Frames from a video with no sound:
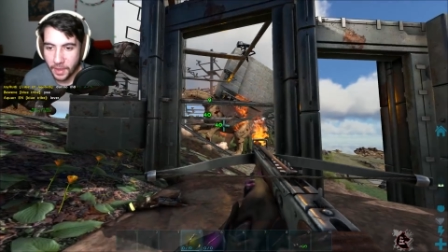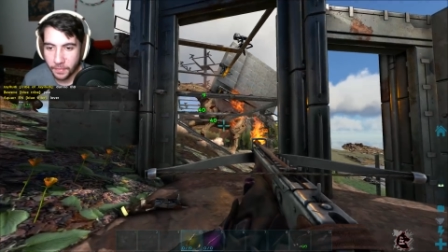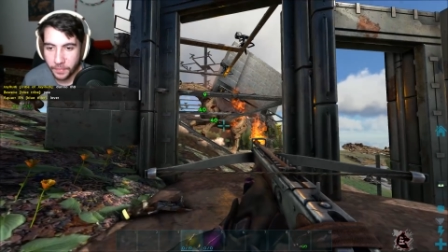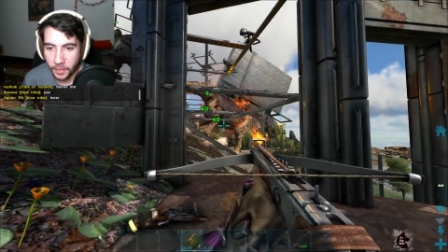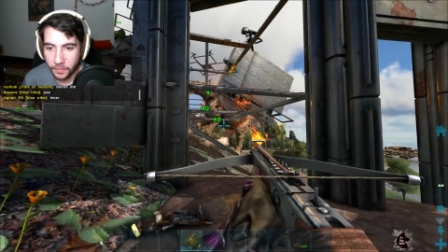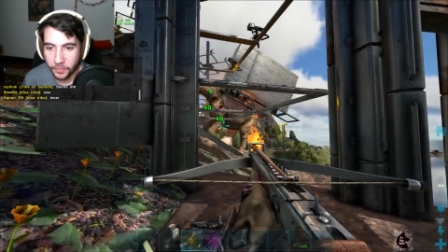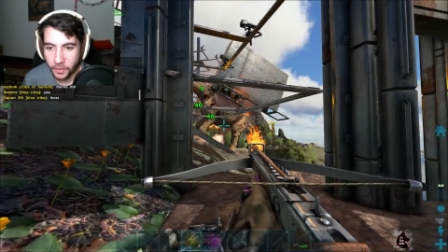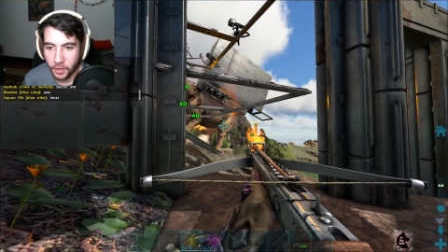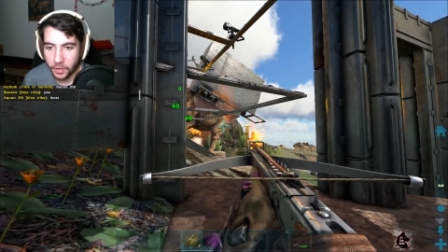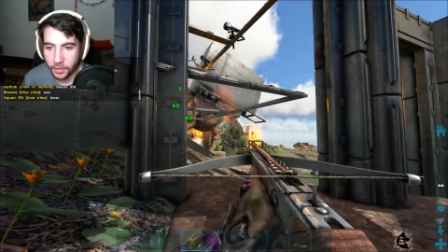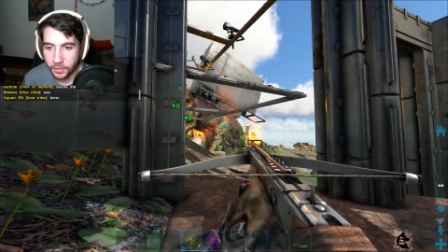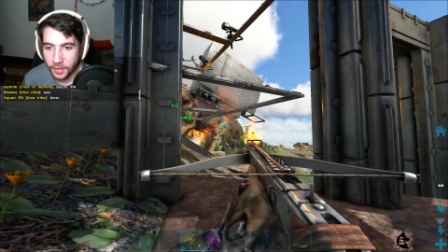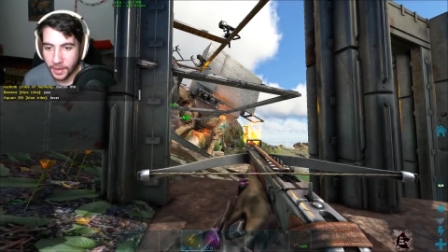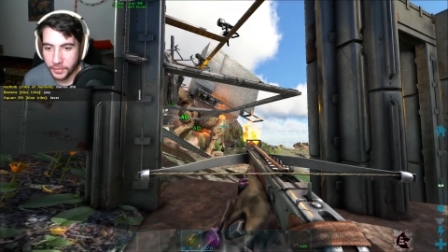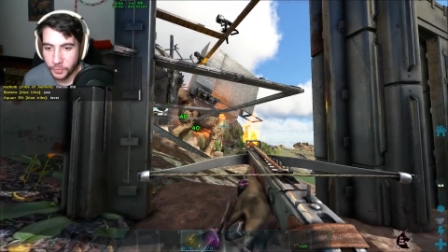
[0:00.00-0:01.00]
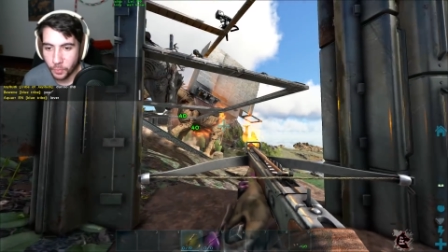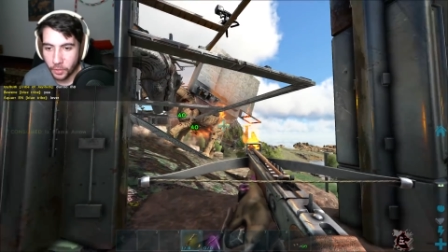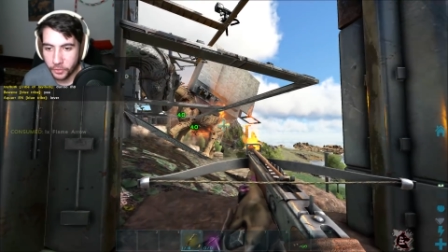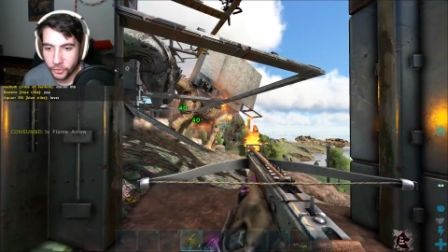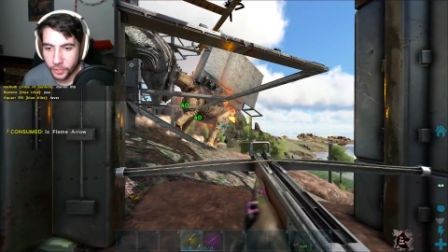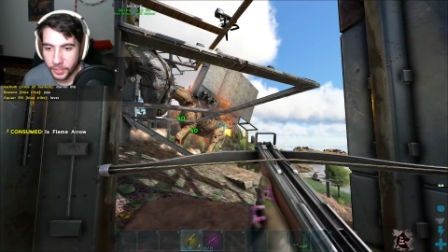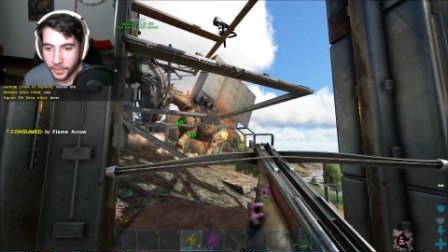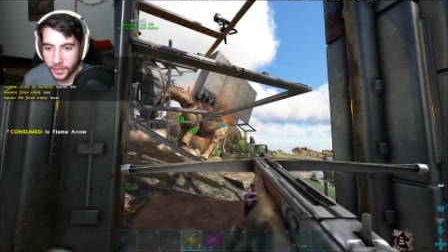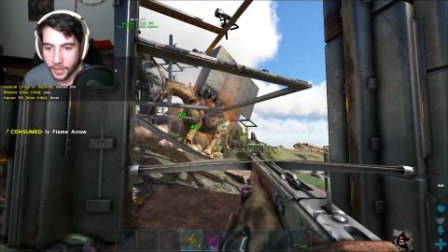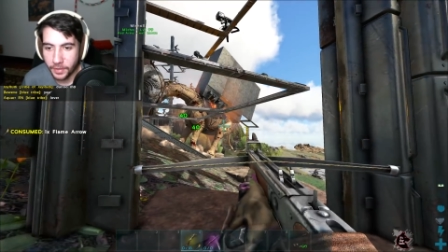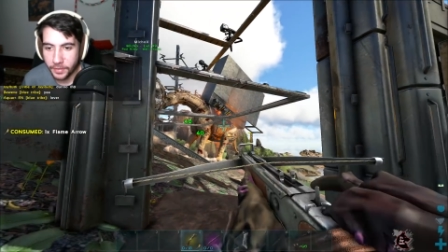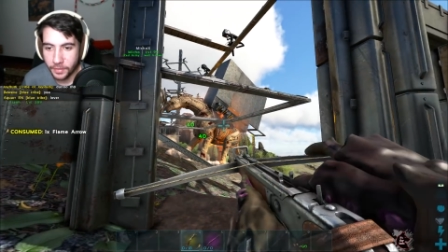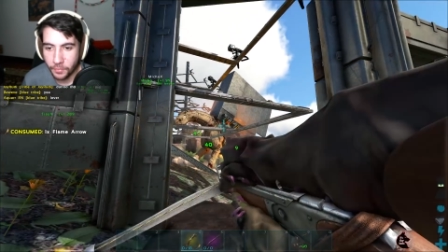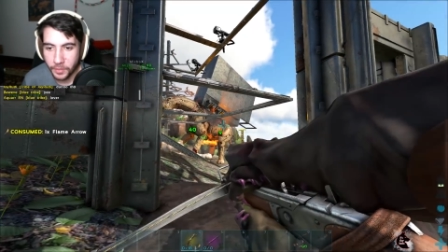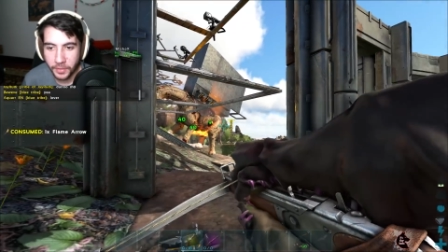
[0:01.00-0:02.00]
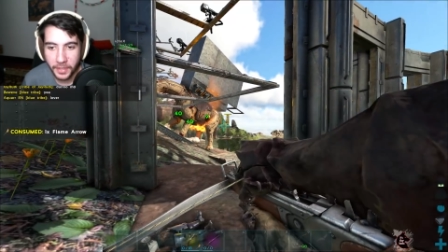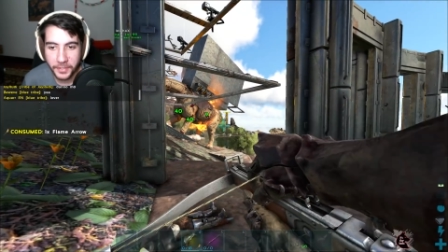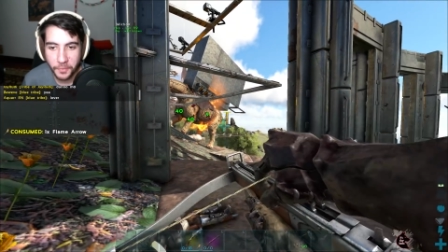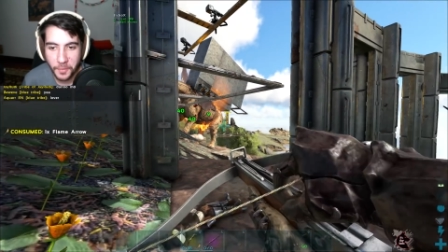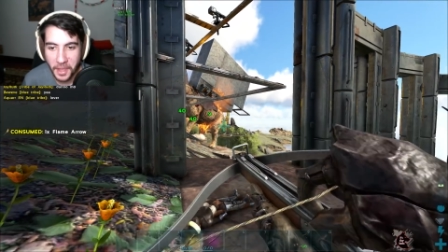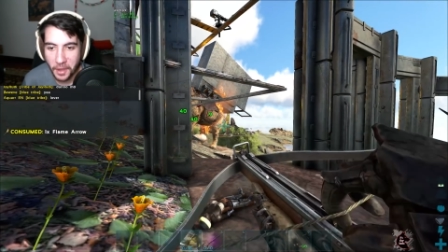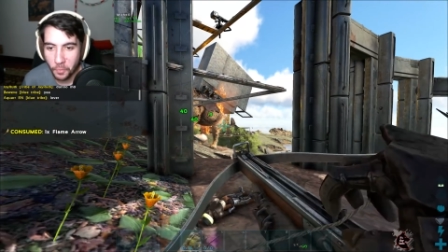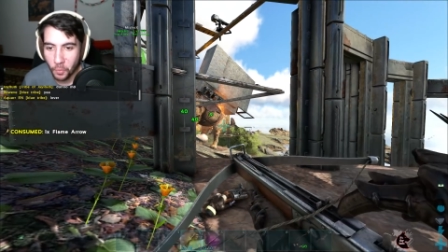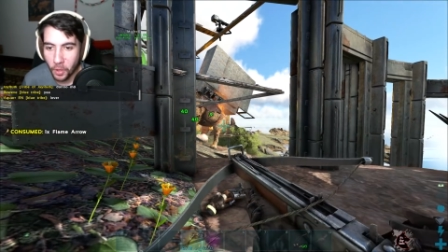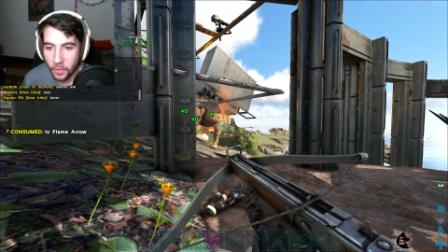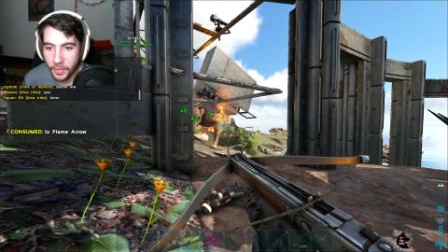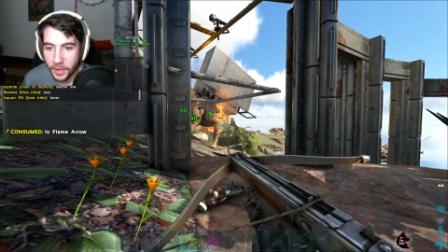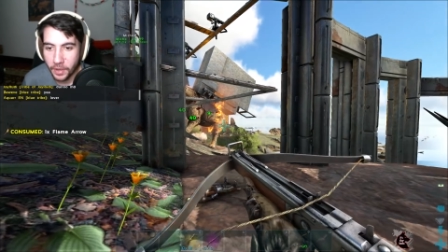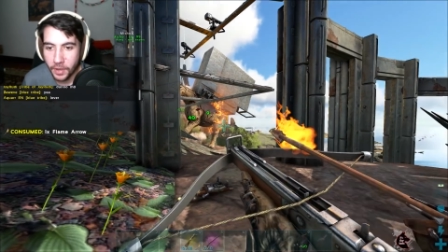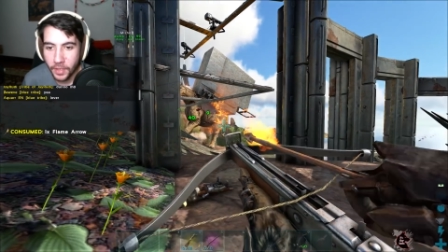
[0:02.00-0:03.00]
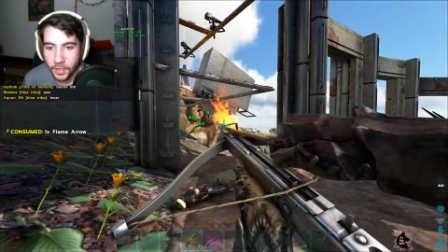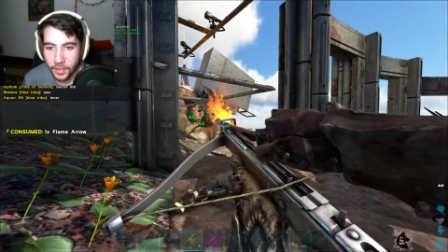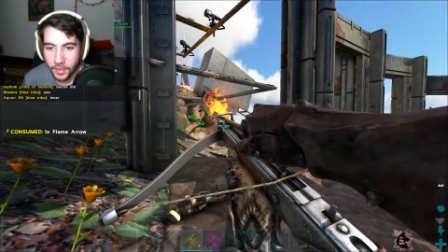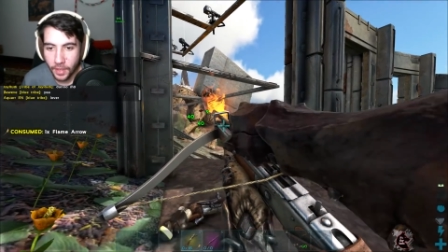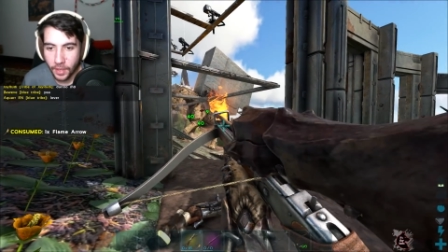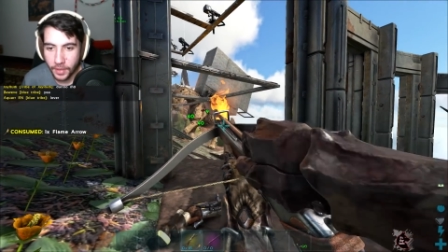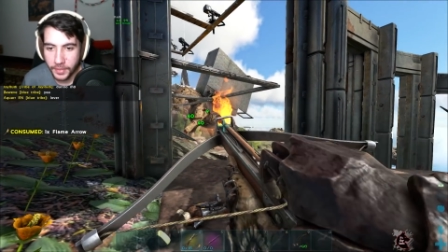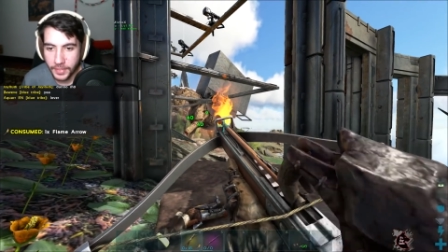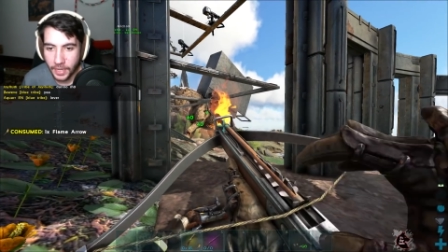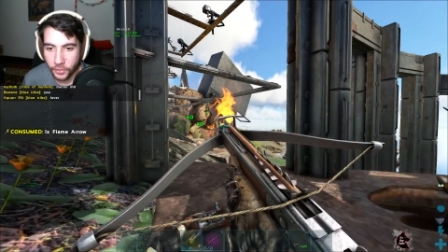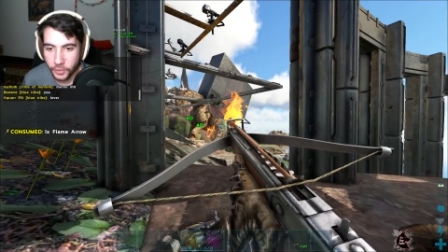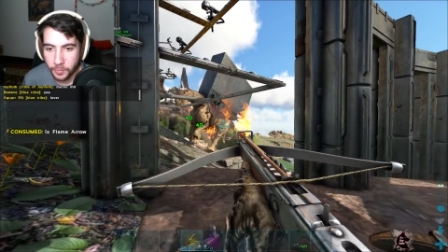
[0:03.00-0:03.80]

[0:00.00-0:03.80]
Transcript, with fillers: fell for our glass wall trick again, didn't realize that we had a wall there. Uh, it's actually